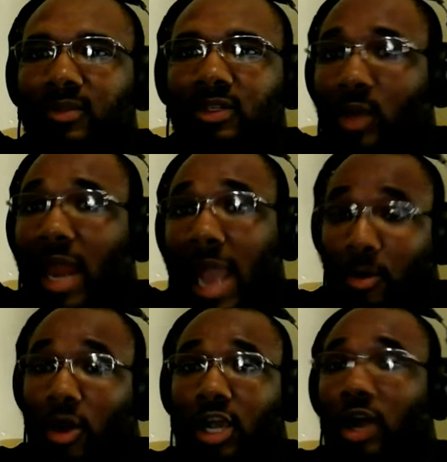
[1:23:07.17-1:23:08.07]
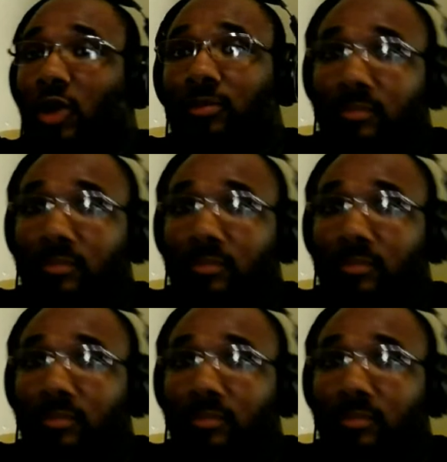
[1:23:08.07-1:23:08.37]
So I bought a Go